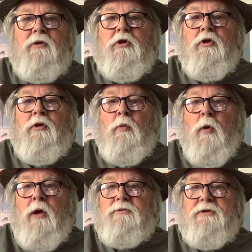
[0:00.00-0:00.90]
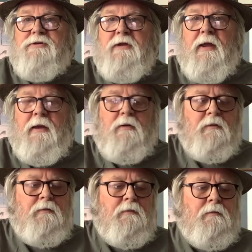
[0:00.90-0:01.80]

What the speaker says: you're going to walk this down.